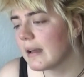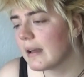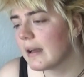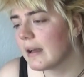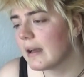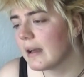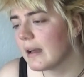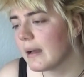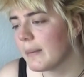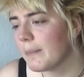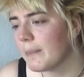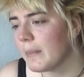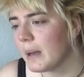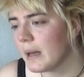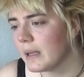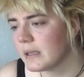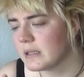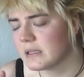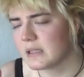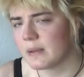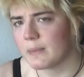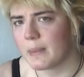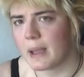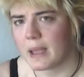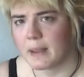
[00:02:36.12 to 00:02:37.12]
um,
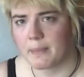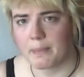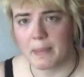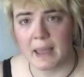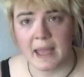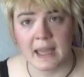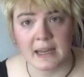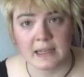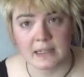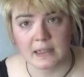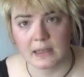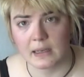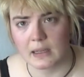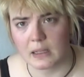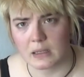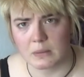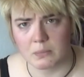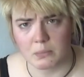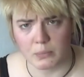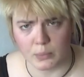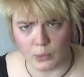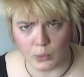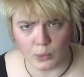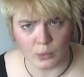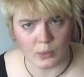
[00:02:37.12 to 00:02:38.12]
under my bed,
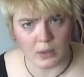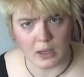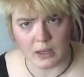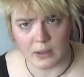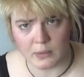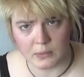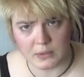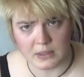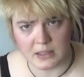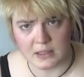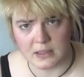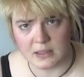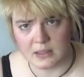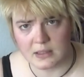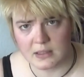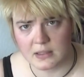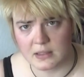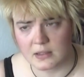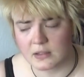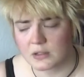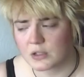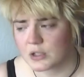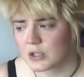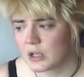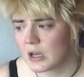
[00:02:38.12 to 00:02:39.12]
like ball gowns and
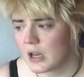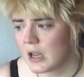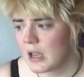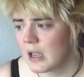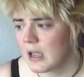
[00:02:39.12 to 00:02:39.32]
such.